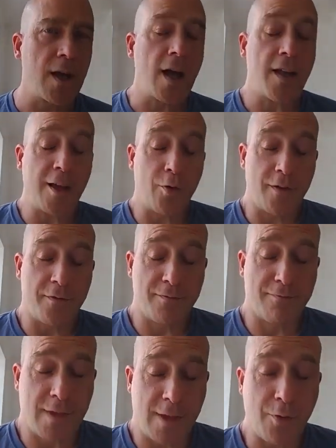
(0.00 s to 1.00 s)
think
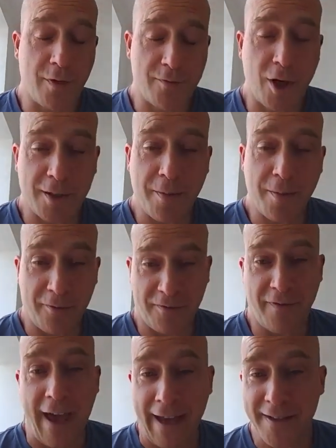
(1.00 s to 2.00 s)
he would have talked about
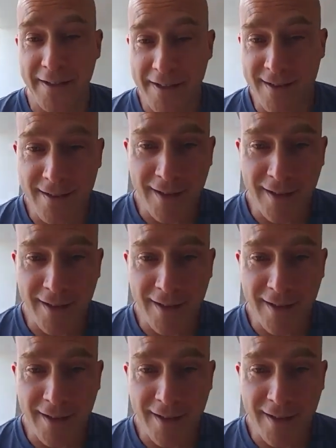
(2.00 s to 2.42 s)
facts.